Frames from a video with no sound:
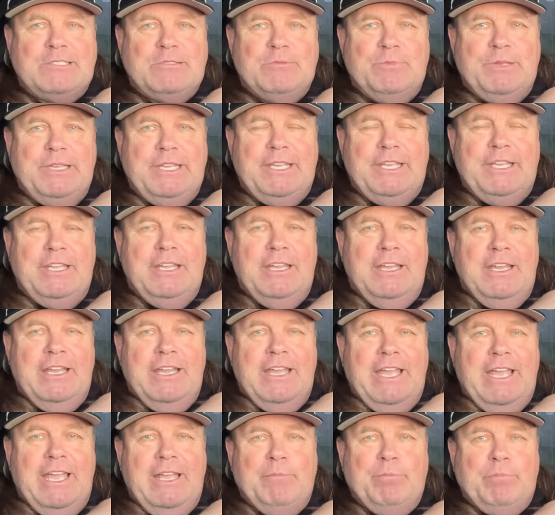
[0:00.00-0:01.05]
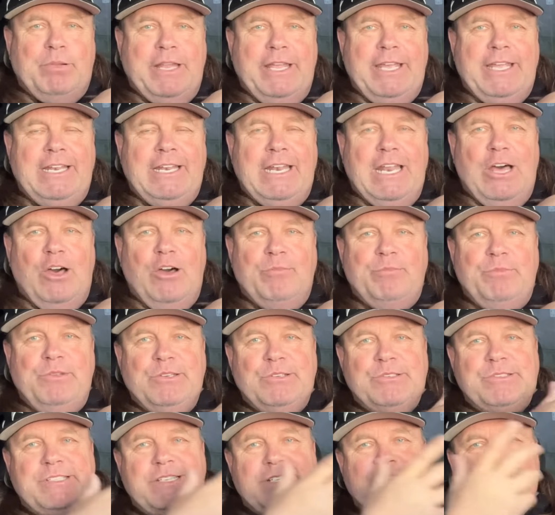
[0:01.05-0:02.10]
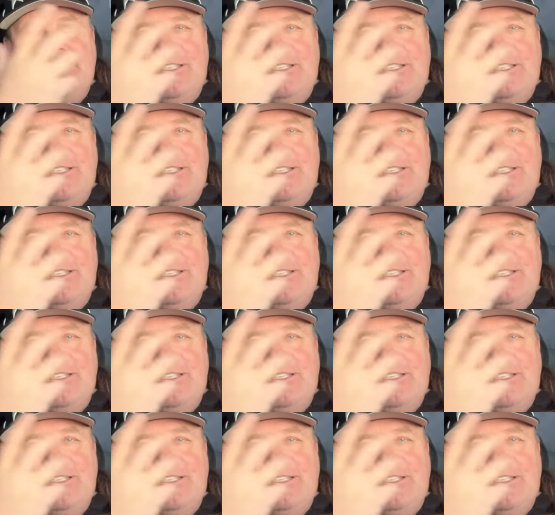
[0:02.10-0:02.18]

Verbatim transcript: to me and playing loud music.